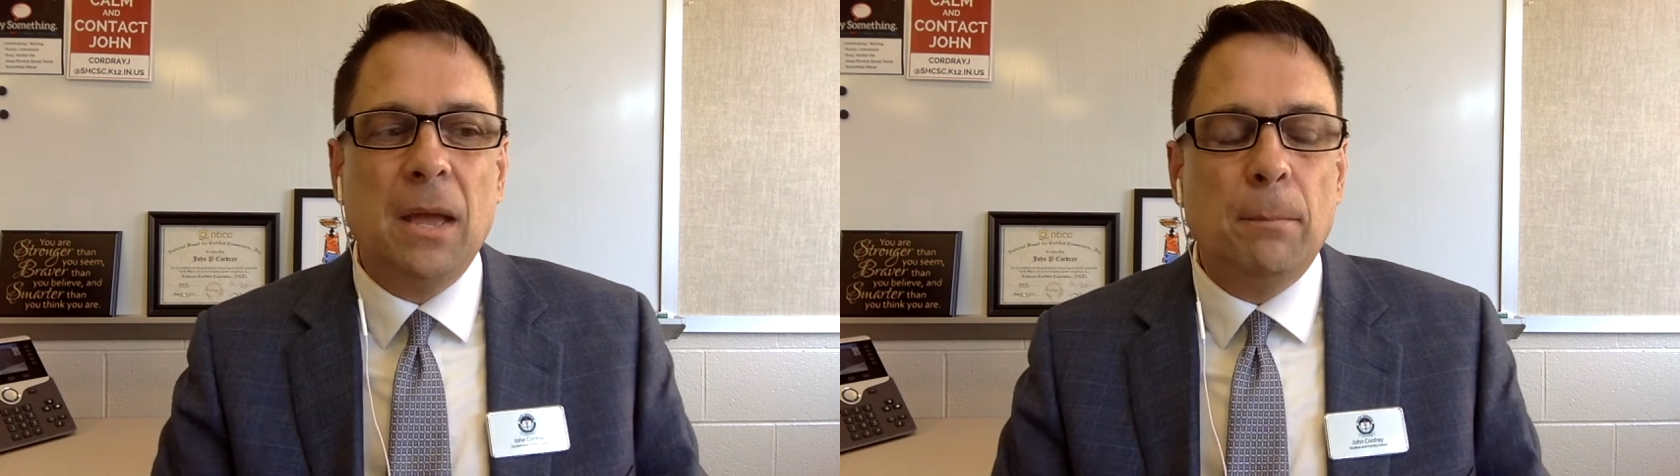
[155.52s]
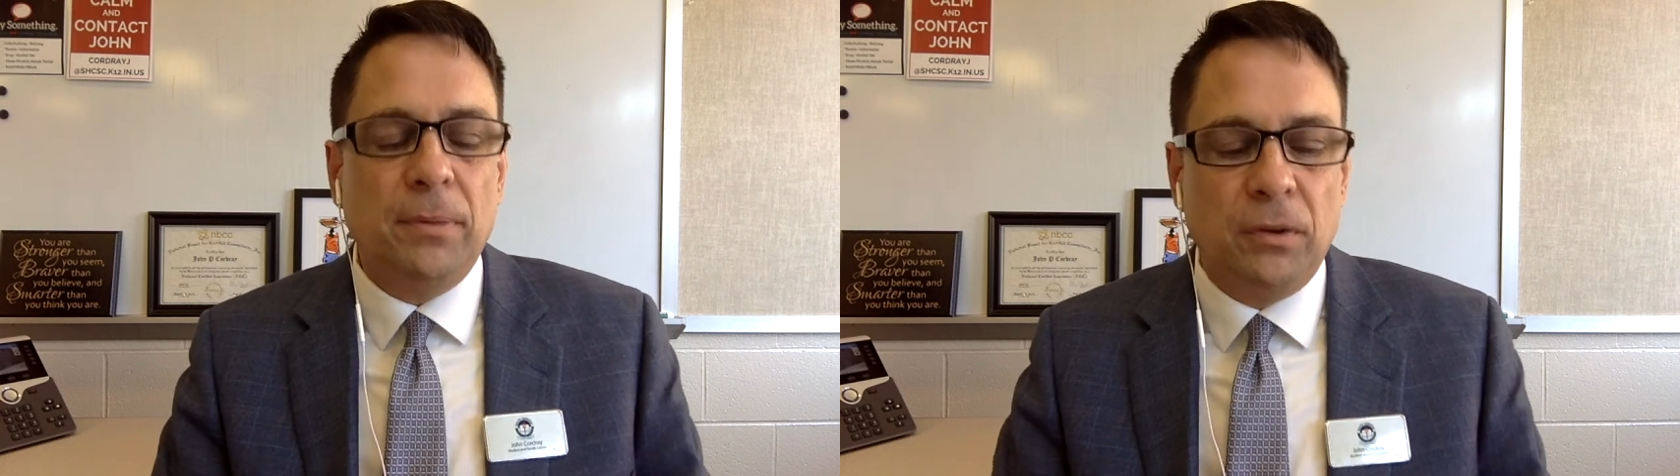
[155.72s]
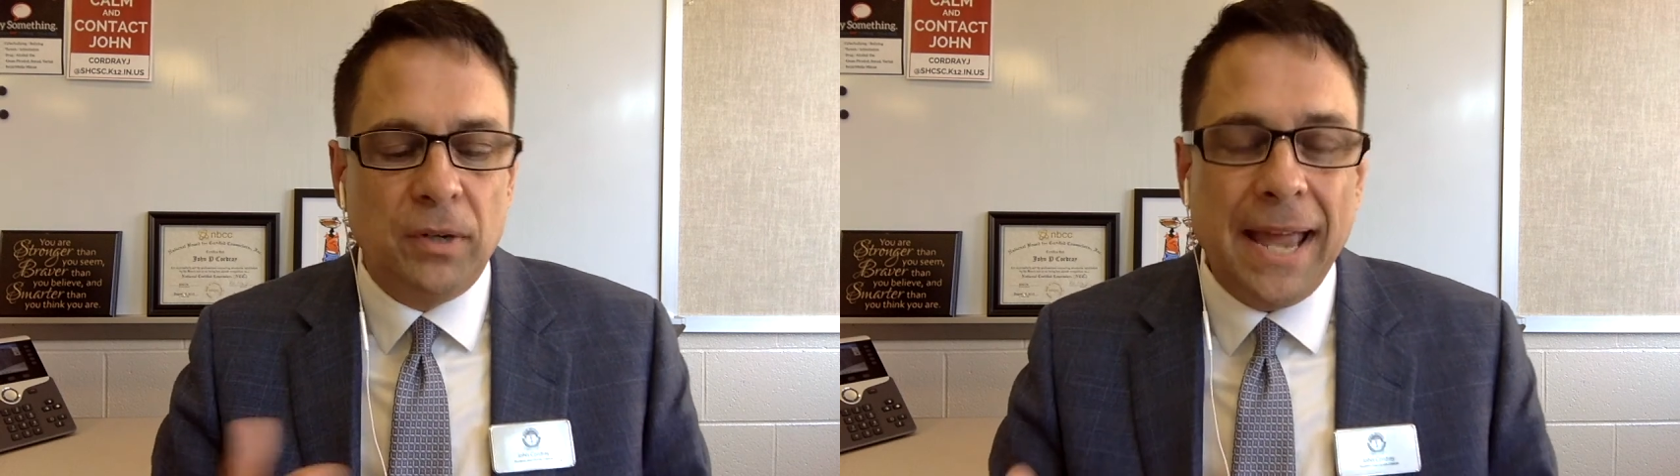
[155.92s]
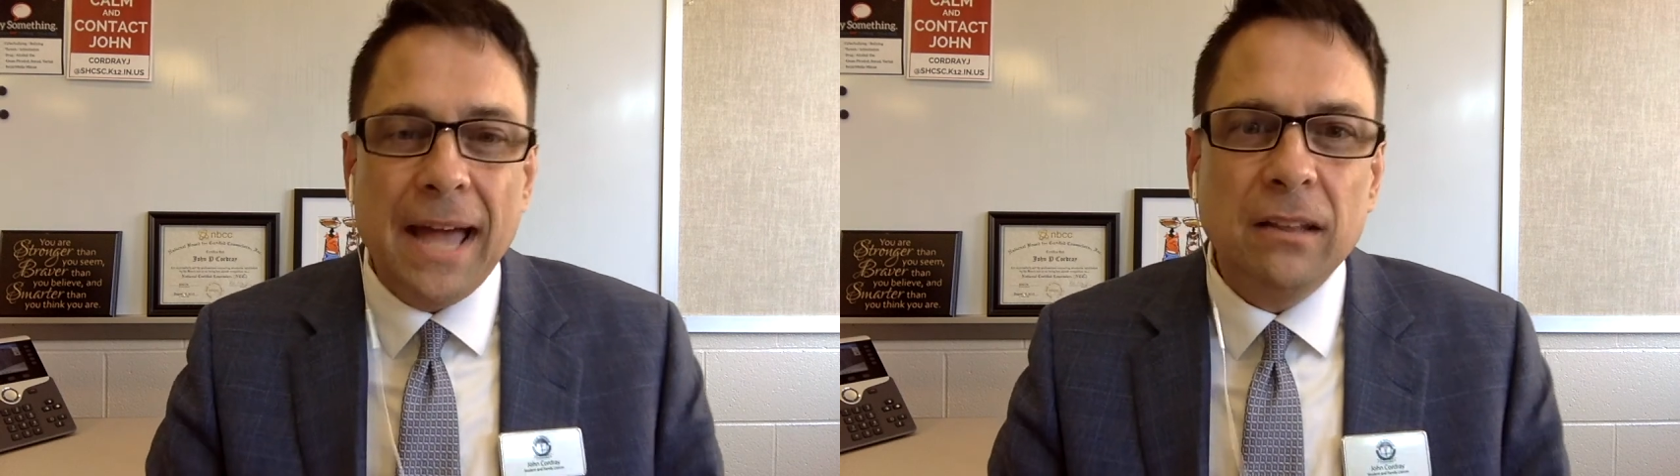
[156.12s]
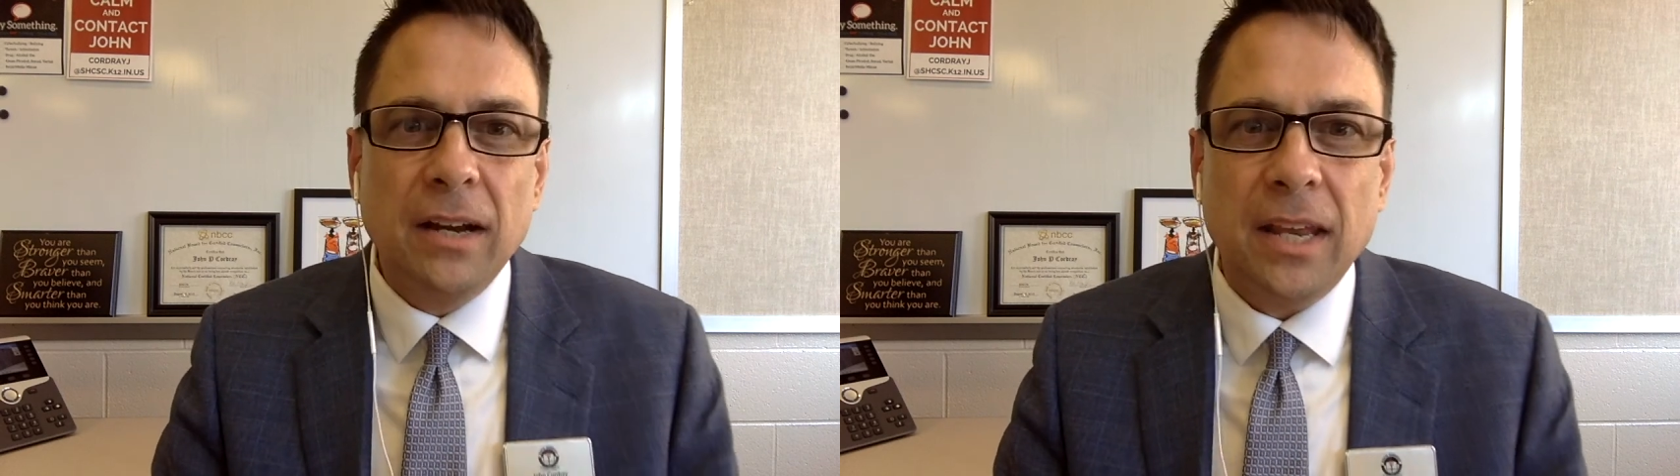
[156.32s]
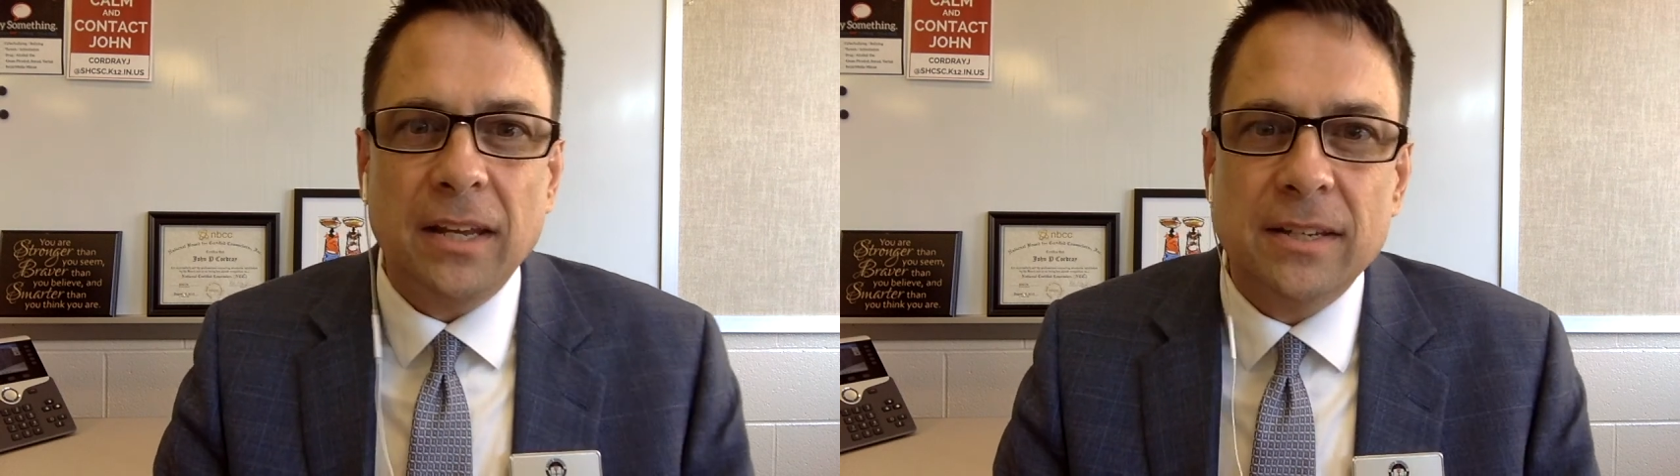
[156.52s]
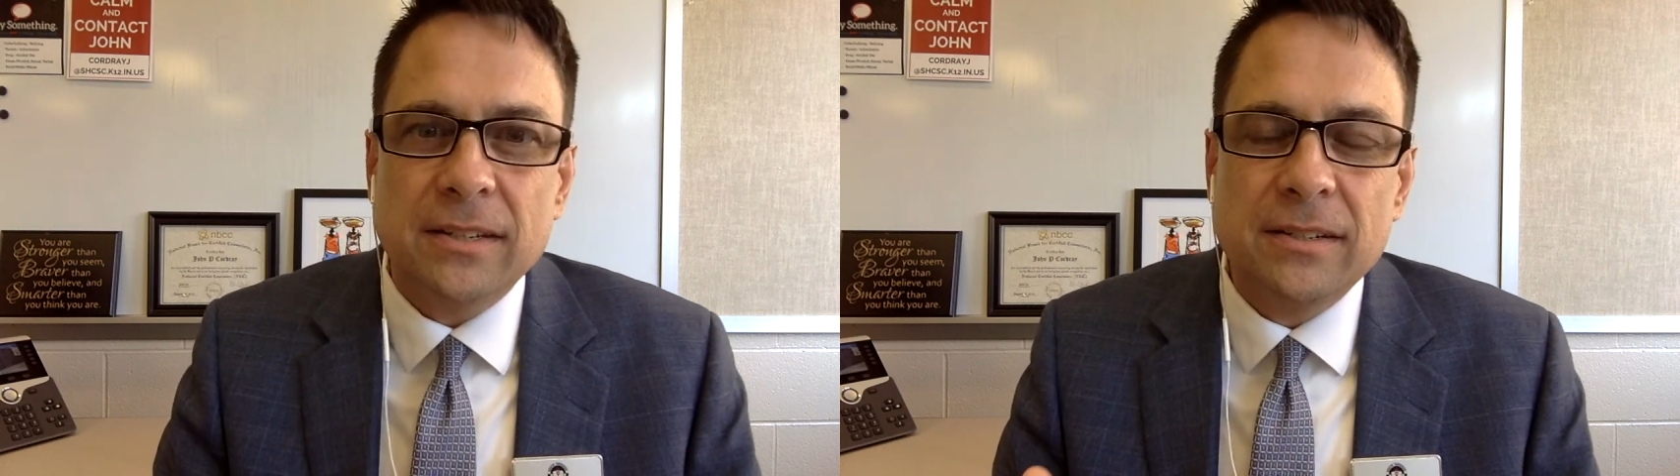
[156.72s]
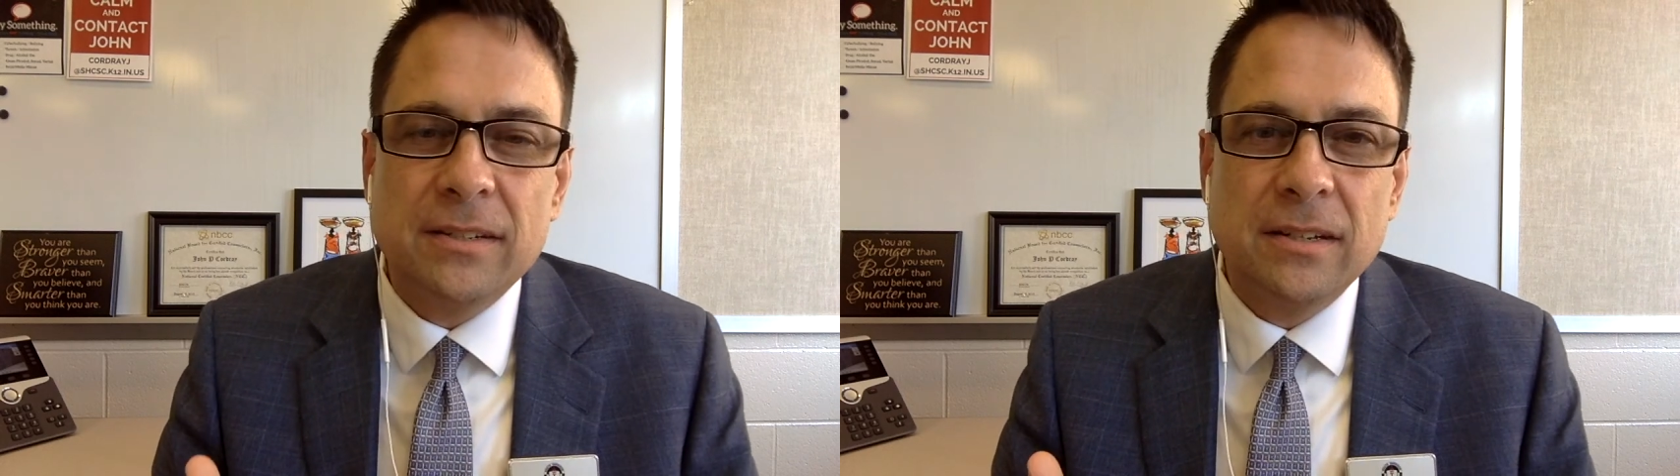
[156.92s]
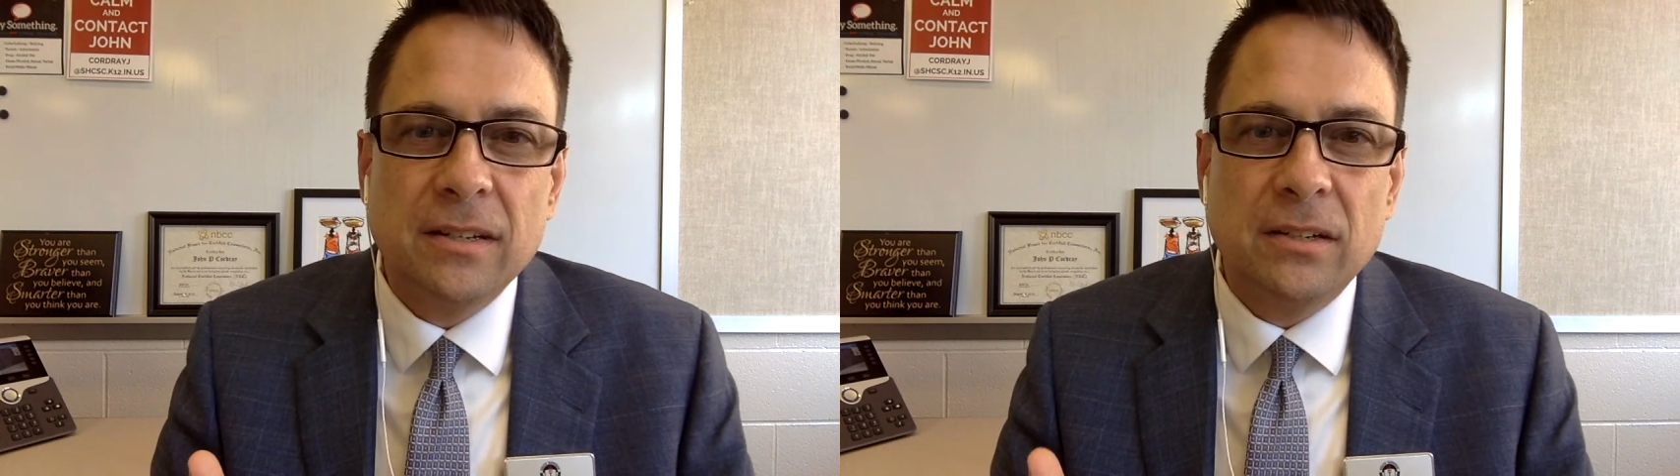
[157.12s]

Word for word: But the reality is,